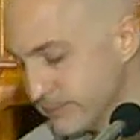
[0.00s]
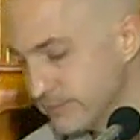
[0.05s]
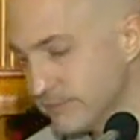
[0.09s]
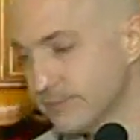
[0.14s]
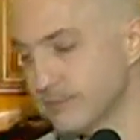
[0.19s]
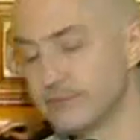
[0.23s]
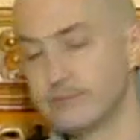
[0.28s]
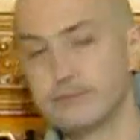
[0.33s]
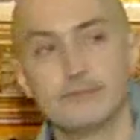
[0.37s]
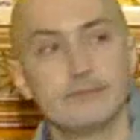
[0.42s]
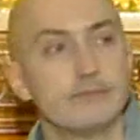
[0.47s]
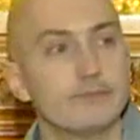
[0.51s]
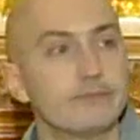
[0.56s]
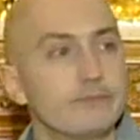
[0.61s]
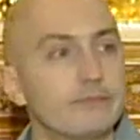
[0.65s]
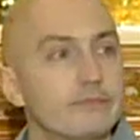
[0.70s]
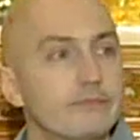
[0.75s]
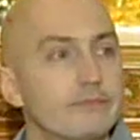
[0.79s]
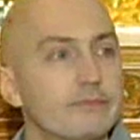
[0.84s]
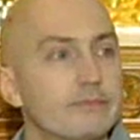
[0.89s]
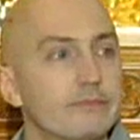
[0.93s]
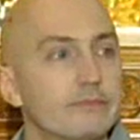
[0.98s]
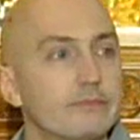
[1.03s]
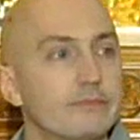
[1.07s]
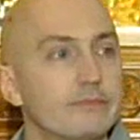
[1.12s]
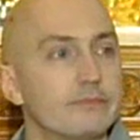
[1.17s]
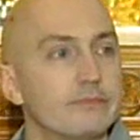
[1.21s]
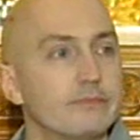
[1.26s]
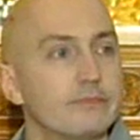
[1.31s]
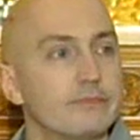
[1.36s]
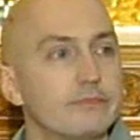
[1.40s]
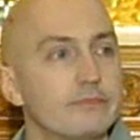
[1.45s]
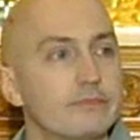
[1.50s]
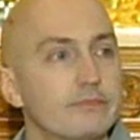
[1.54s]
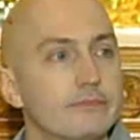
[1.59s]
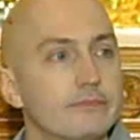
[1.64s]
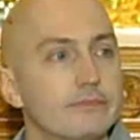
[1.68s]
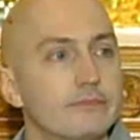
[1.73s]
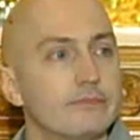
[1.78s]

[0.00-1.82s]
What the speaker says: Nobody speaks.